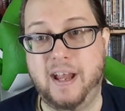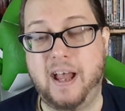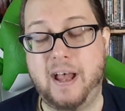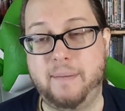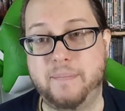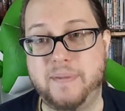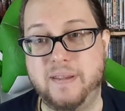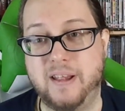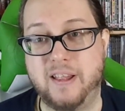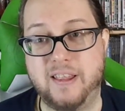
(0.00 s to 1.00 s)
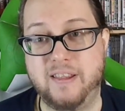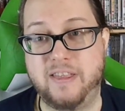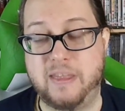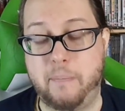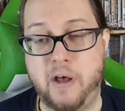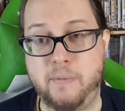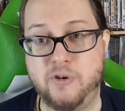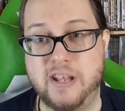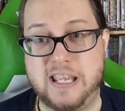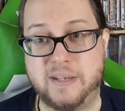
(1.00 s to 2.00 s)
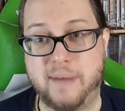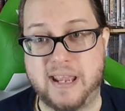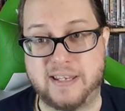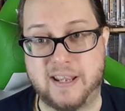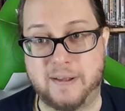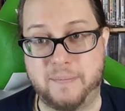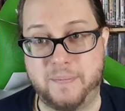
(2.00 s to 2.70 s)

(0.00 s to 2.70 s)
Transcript: The purple is amazing.